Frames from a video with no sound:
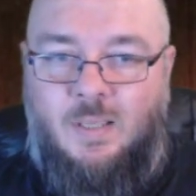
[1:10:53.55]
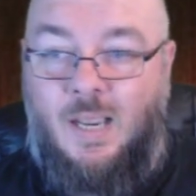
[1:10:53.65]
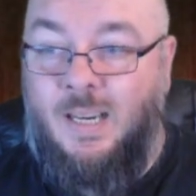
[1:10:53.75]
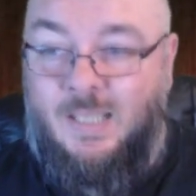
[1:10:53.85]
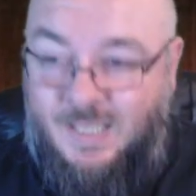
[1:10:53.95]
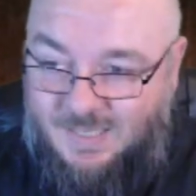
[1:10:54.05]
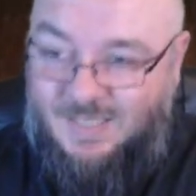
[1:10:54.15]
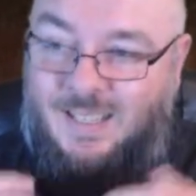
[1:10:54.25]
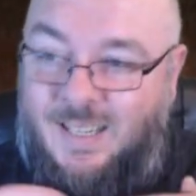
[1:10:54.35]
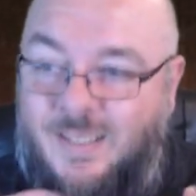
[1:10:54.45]
and he did,
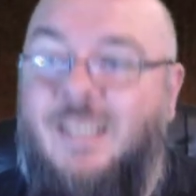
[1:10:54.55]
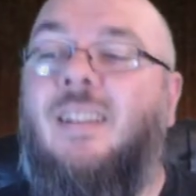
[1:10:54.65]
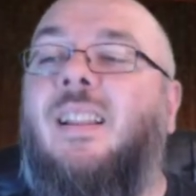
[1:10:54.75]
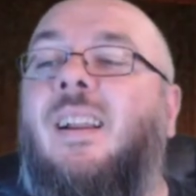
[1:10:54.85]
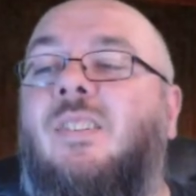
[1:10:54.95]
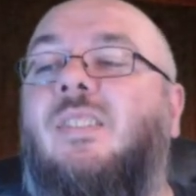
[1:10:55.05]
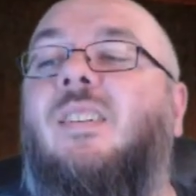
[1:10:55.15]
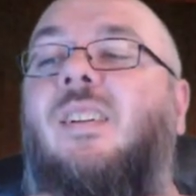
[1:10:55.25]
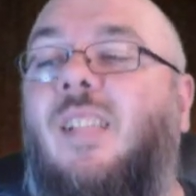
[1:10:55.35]
and he did like that, just like,